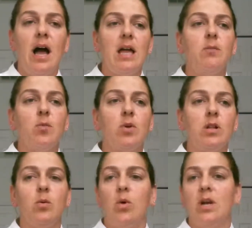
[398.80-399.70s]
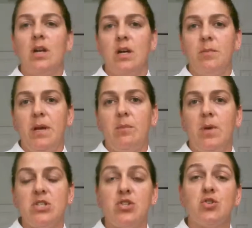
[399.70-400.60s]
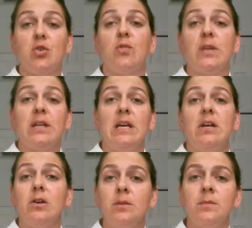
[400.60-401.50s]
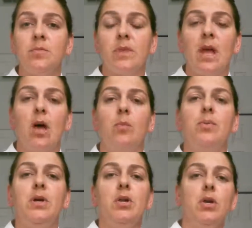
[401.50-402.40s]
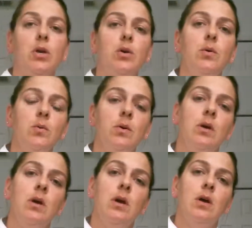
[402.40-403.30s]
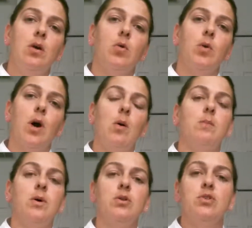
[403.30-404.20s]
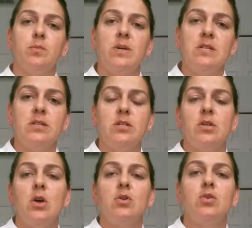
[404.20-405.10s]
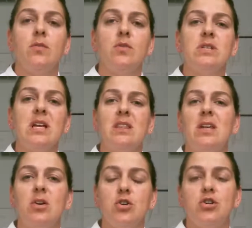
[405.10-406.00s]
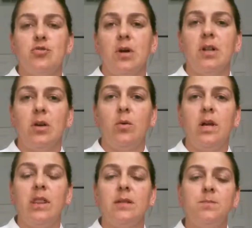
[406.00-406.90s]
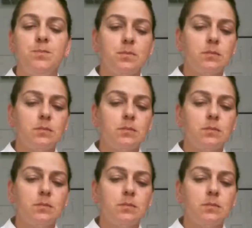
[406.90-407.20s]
I'm really working on being a servant leader, helping you grow and build your business. So if there's anything you're struggling with,